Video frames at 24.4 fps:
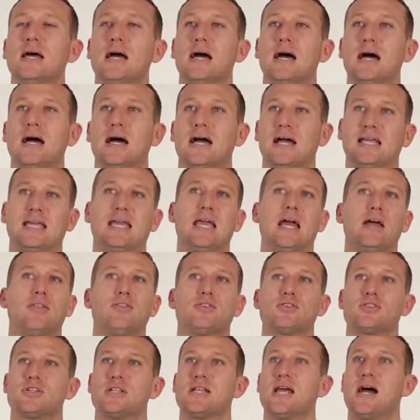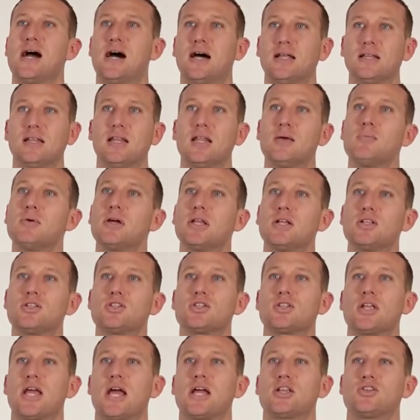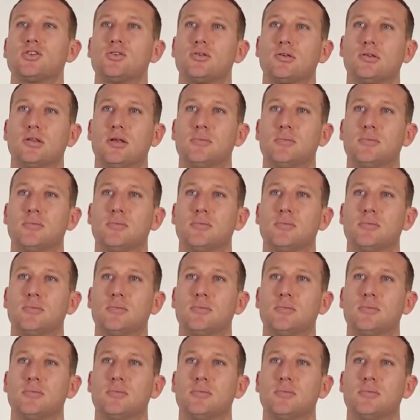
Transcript: Again, there's an unlimited statute of